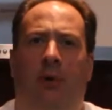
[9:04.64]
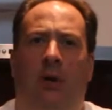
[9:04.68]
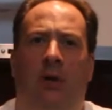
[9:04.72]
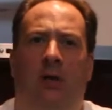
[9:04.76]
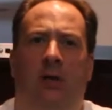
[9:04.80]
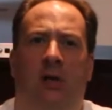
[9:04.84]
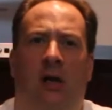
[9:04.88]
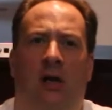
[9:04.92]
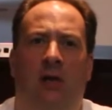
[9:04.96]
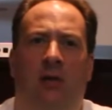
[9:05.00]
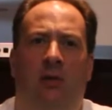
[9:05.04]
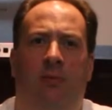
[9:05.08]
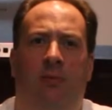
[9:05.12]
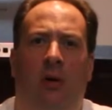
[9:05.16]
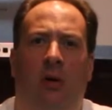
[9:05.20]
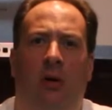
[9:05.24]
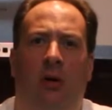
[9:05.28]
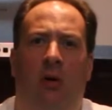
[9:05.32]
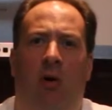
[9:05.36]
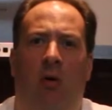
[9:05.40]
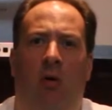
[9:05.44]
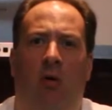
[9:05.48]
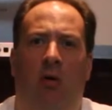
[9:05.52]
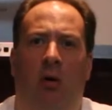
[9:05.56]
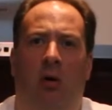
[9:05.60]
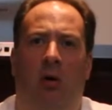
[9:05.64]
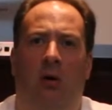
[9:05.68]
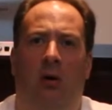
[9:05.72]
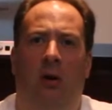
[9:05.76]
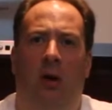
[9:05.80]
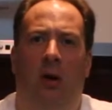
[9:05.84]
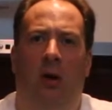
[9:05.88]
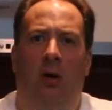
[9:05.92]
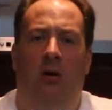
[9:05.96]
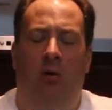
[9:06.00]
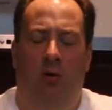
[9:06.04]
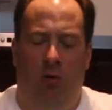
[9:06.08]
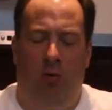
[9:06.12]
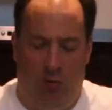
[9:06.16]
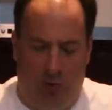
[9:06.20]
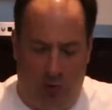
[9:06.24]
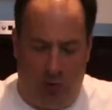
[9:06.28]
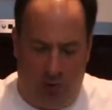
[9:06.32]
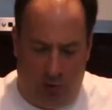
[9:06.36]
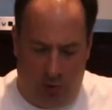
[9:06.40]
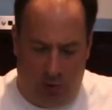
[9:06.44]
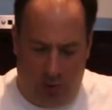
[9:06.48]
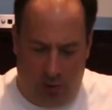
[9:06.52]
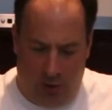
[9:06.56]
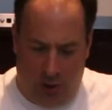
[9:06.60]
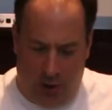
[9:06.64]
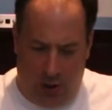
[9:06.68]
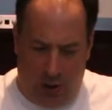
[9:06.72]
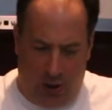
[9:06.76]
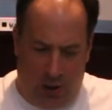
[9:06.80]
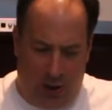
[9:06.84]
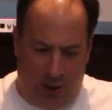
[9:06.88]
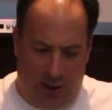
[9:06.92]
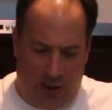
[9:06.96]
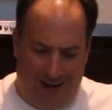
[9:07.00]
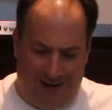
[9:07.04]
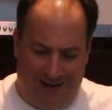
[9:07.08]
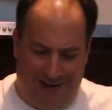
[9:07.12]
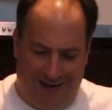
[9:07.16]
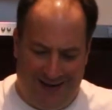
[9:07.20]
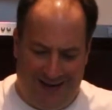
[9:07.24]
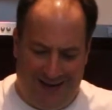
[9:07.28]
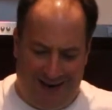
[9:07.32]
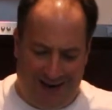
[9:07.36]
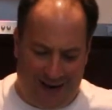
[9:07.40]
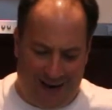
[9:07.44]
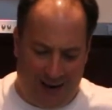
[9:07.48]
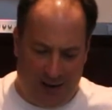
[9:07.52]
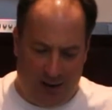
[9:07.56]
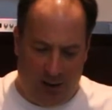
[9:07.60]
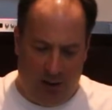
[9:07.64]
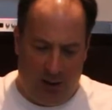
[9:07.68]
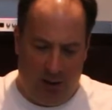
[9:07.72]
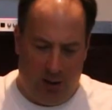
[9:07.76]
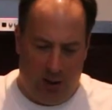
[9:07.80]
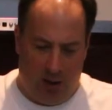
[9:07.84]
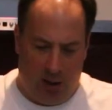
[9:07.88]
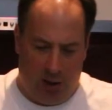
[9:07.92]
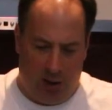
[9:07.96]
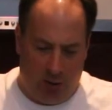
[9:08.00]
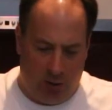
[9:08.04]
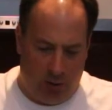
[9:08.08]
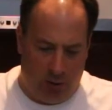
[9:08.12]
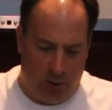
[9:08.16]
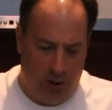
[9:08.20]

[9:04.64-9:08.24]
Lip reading: It takes a bit longer than a normal lean dough.